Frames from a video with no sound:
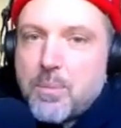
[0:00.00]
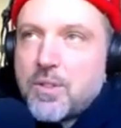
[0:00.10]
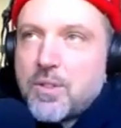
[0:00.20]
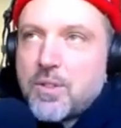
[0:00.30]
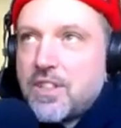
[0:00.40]

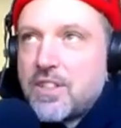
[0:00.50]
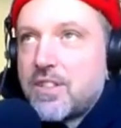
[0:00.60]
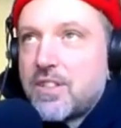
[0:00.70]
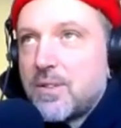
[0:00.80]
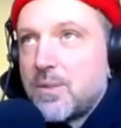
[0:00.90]

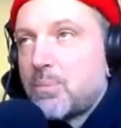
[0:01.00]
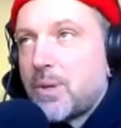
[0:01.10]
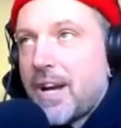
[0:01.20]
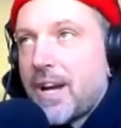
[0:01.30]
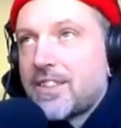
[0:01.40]
opportunities to
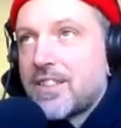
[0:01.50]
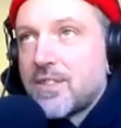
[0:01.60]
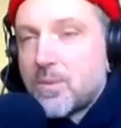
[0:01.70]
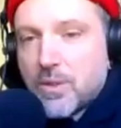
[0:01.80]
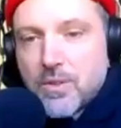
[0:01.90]

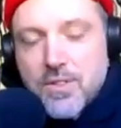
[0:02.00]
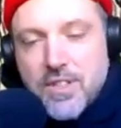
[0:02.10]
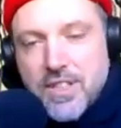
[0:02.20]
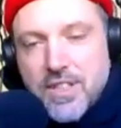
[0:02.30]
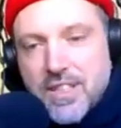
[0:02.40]
practice with Guru
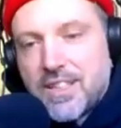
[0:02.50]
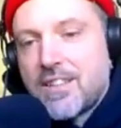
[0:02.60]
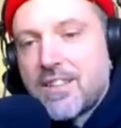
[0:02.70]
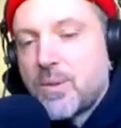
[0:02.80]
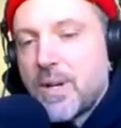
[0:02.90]
Singh and
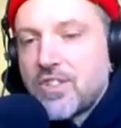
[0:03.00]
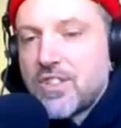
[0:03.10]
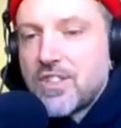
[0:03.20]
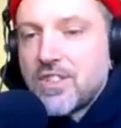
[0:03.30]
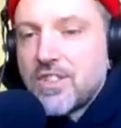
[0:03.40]
ask
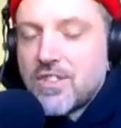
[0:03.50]
questions.